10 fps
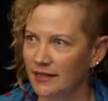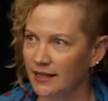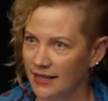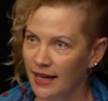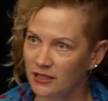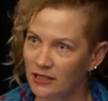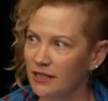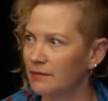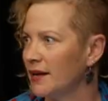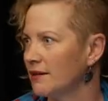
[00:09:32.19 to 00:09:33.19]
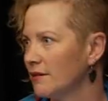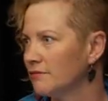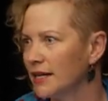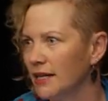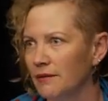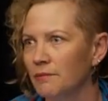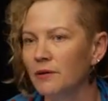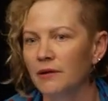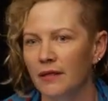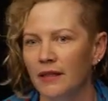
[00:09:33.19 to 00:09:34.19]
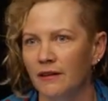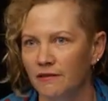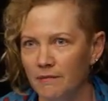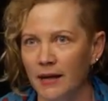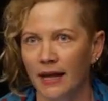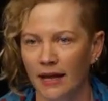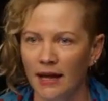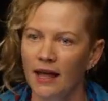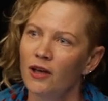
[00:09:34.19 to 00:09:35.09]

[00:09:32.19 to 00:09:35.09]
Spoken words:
it's actually been a really important thing for me